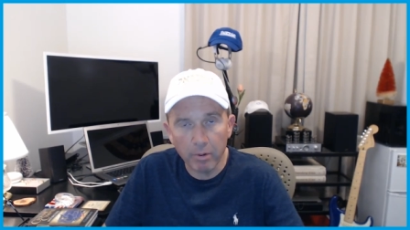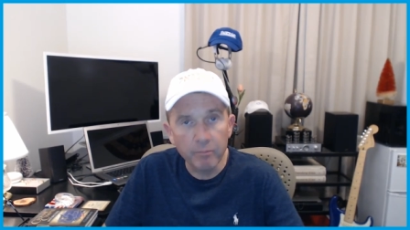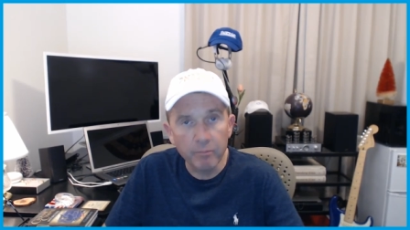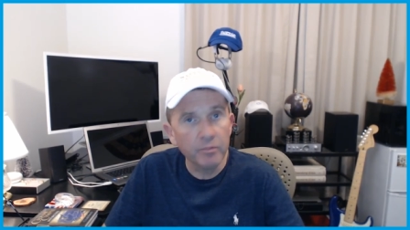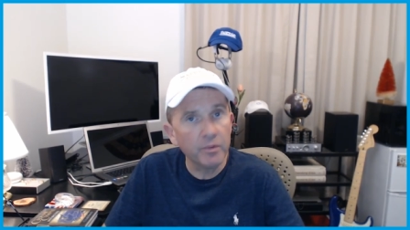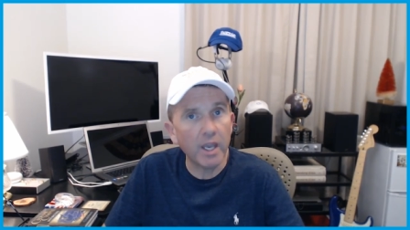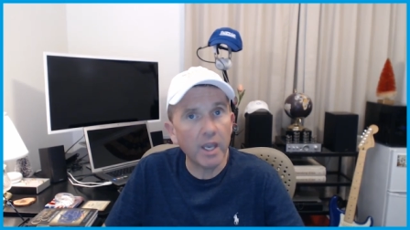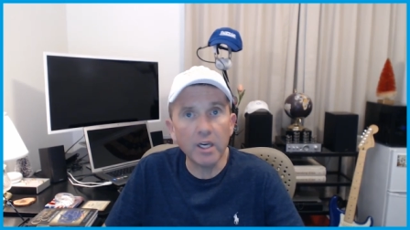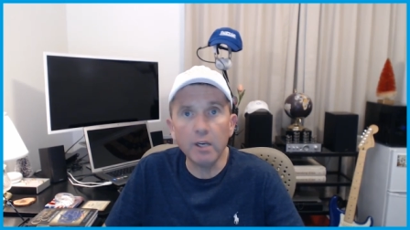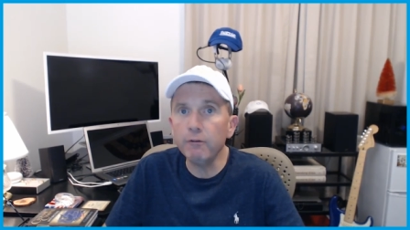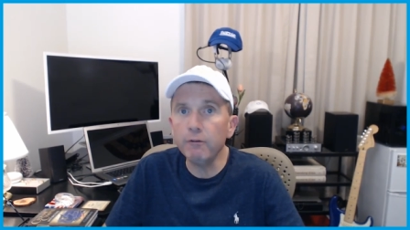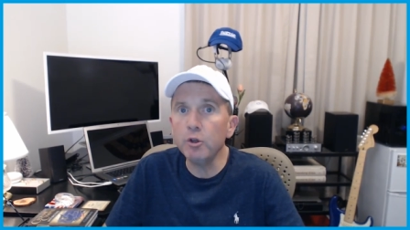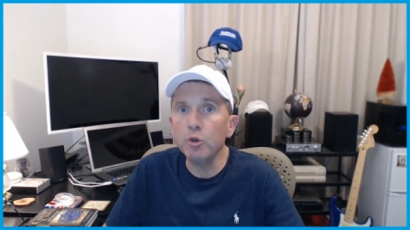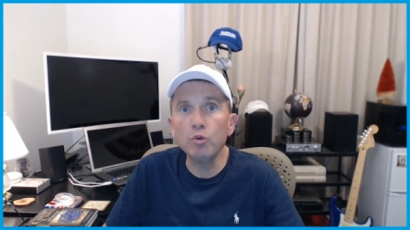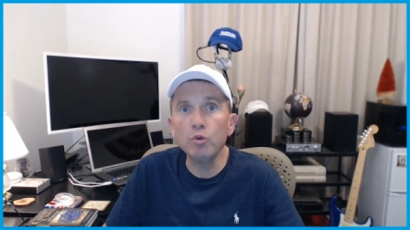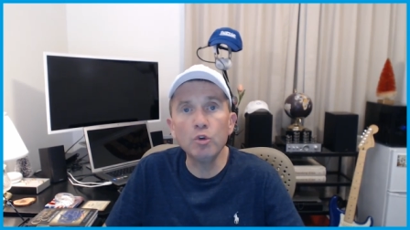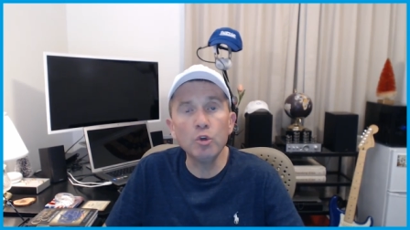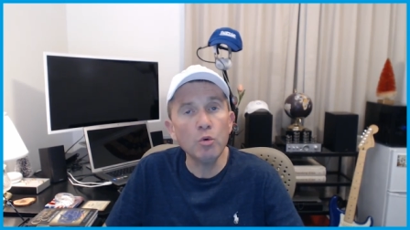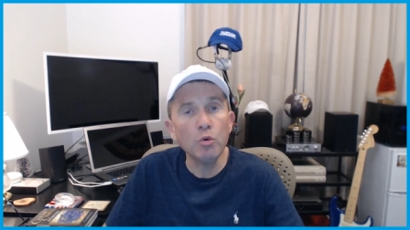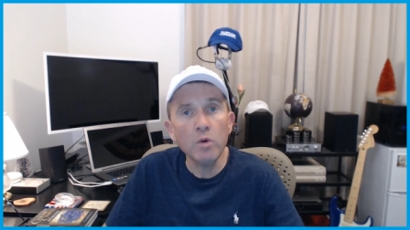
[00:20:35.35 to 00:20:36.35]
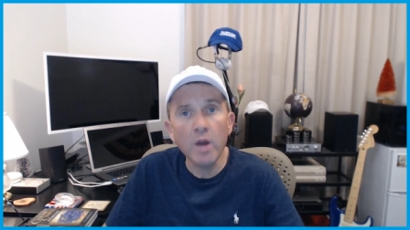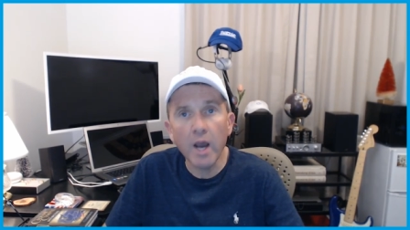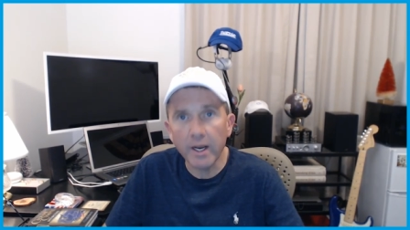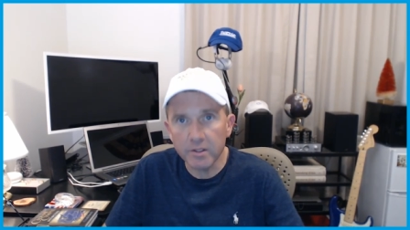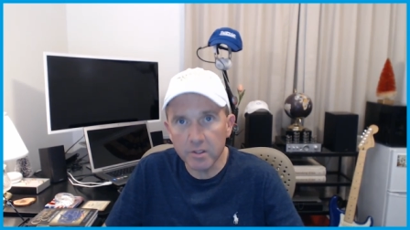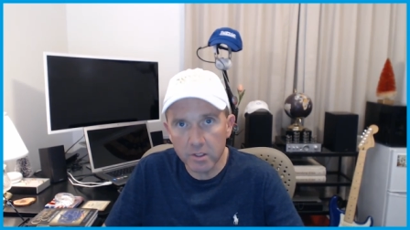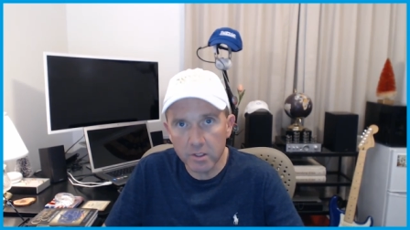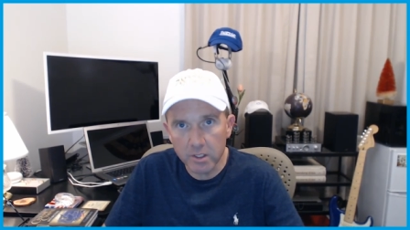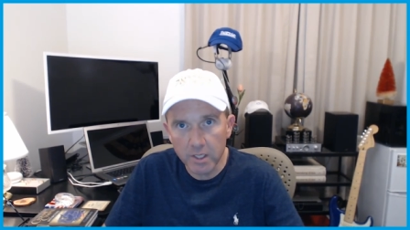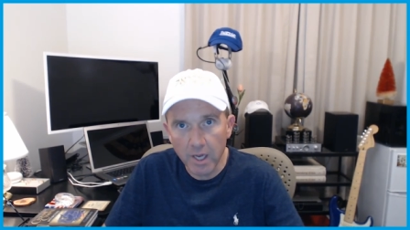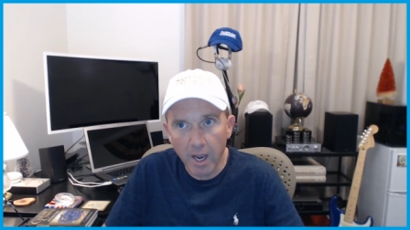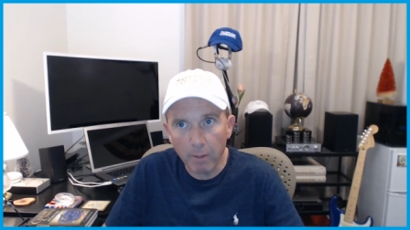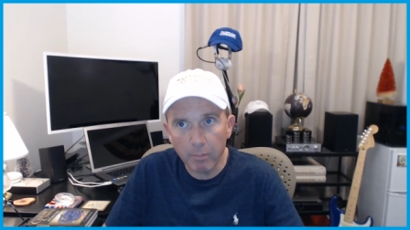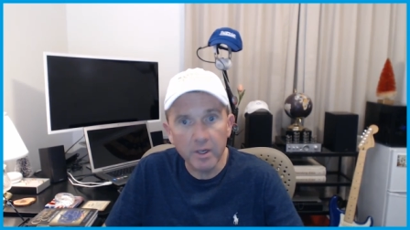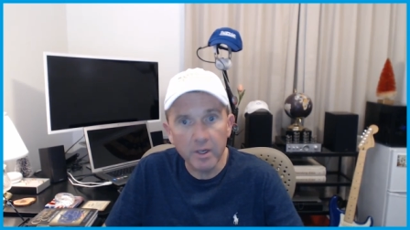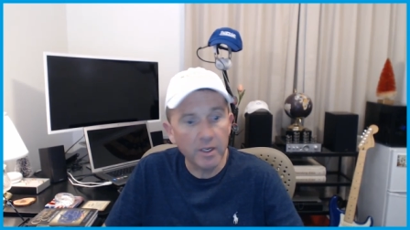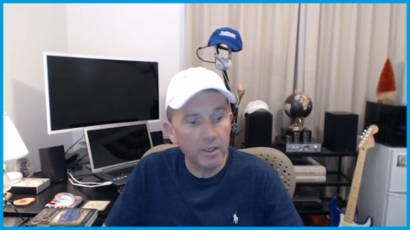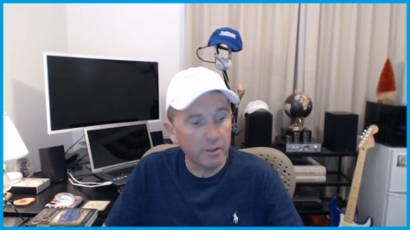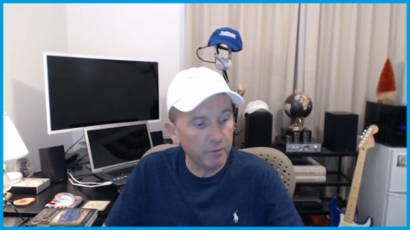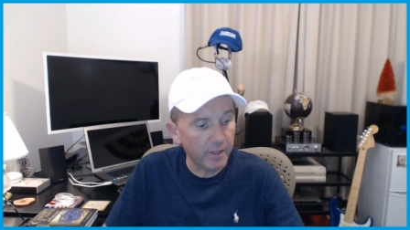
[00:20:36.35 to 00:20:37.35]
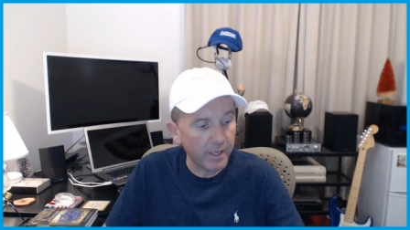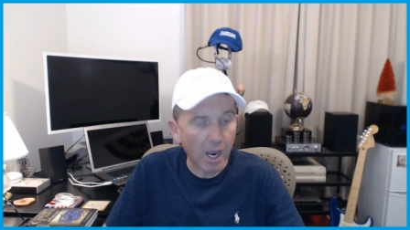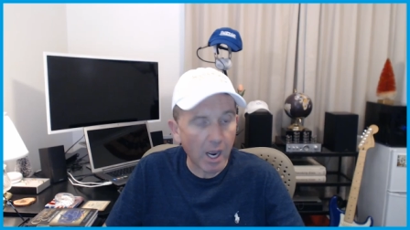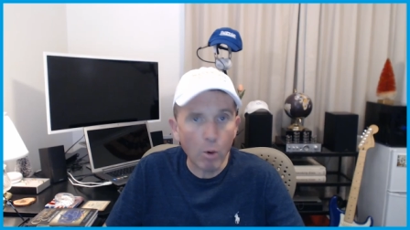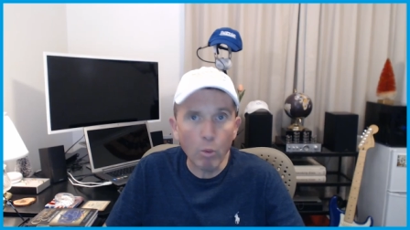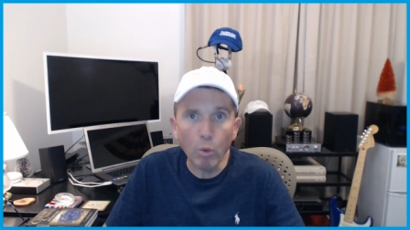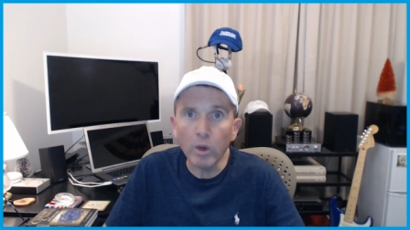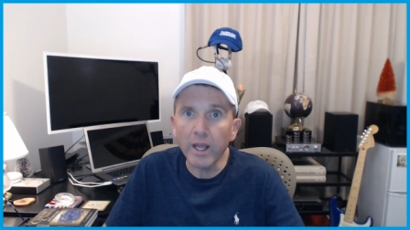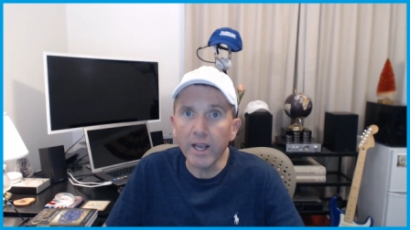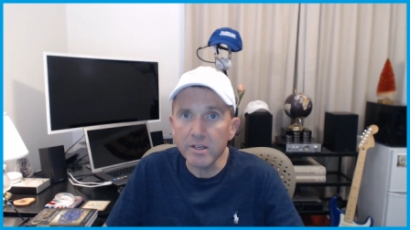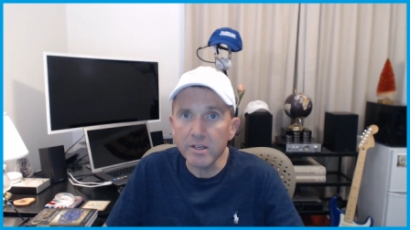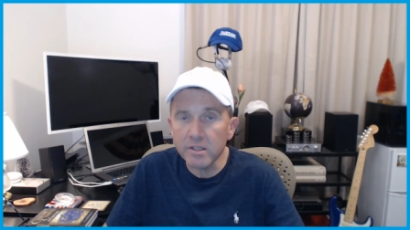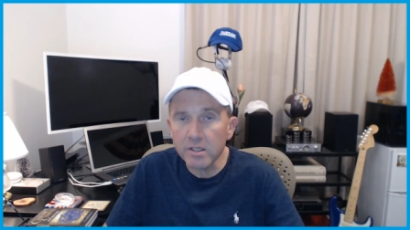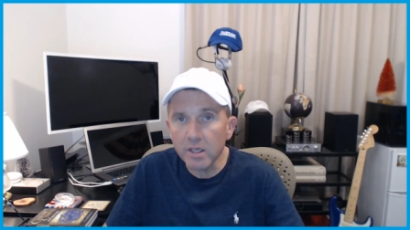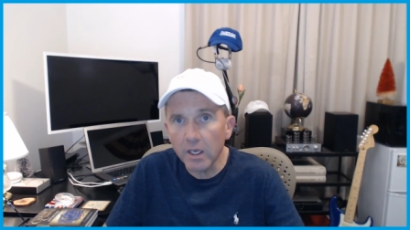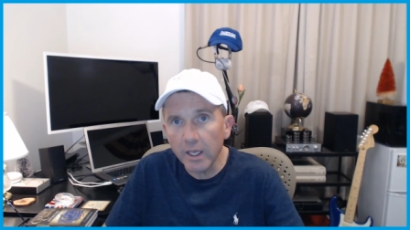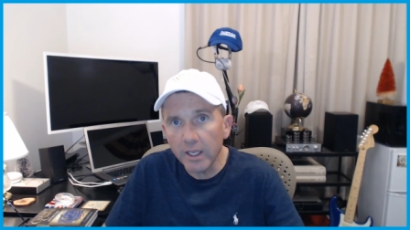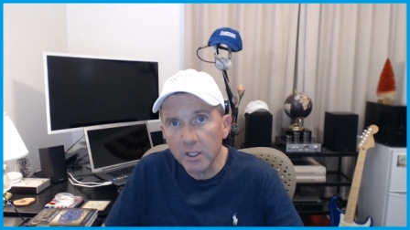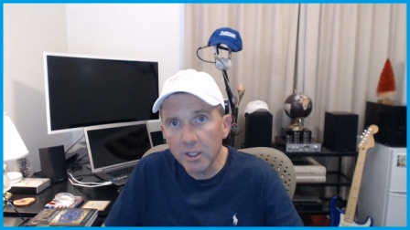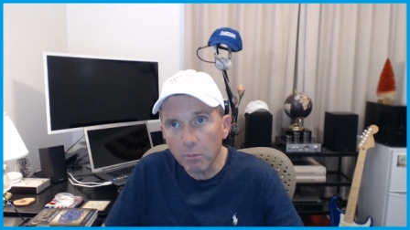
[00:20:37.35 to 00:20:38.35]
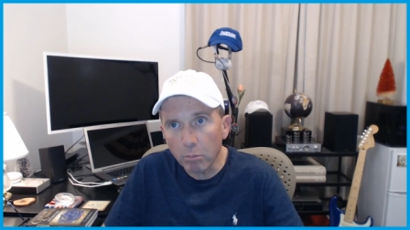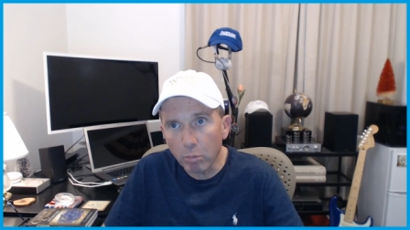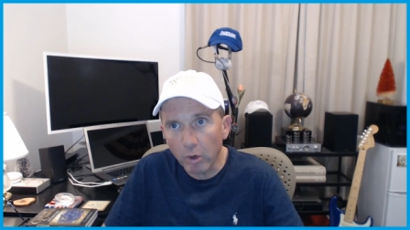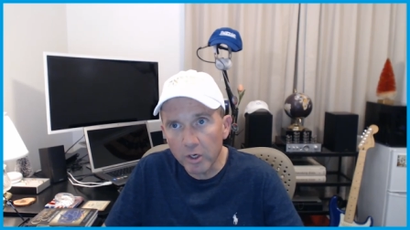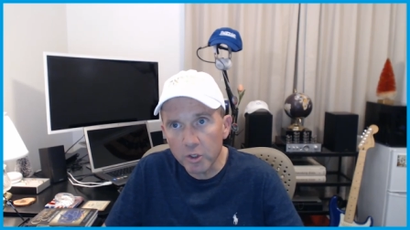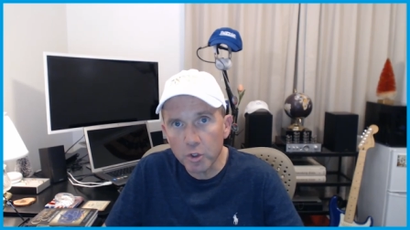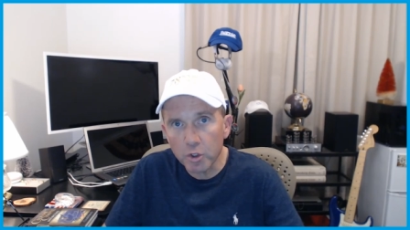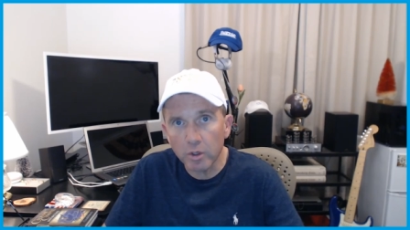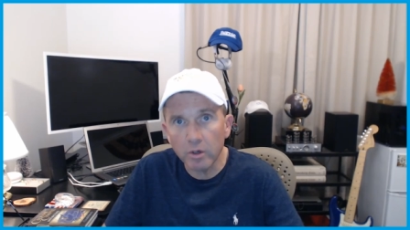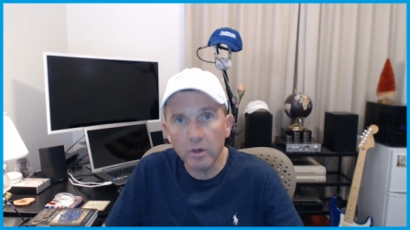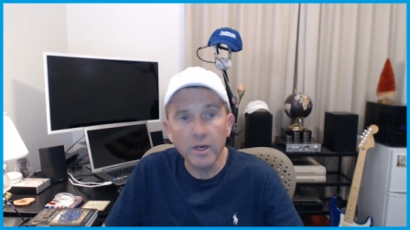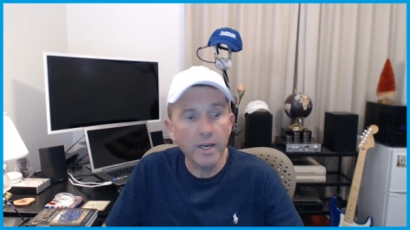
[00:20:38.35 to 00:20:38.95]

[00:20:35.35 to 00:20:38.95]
And if you do not stop, then I will escalate the pressure,